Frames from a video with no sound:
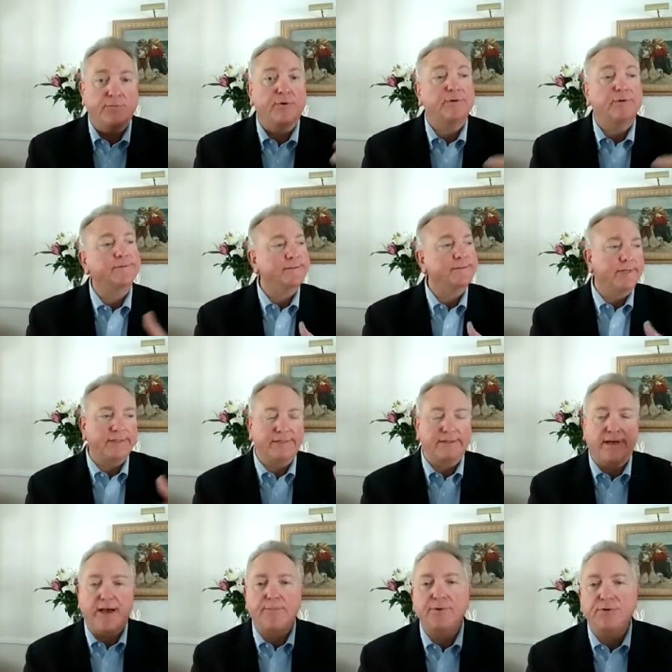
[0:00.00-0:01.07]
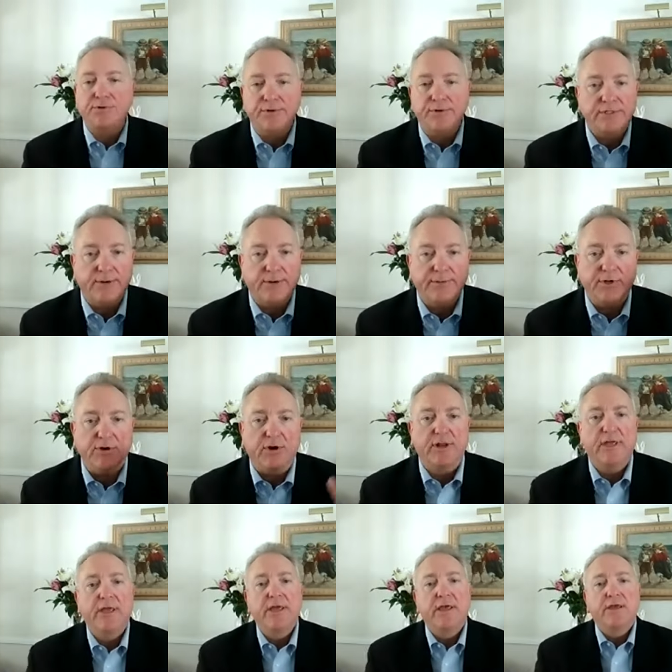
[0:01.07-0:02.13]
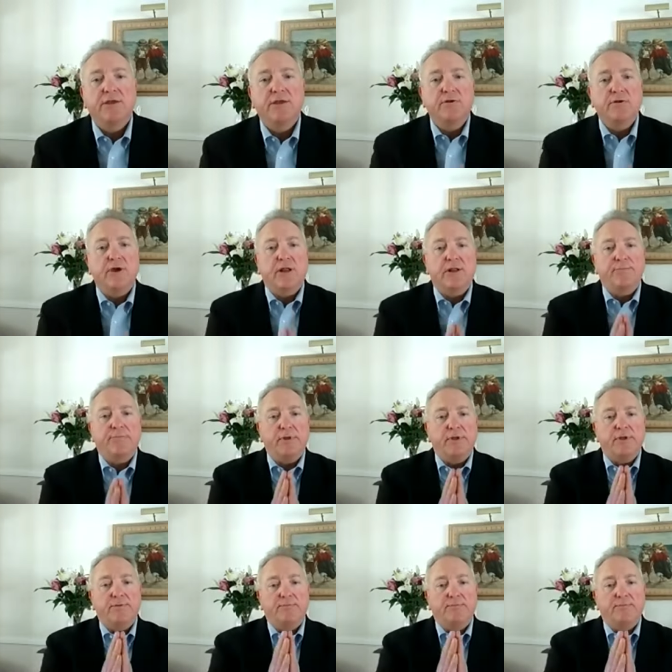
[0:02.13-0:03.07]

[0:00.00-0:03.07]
Well, that opportunity's is coming gone. Mm-hmm. You got to be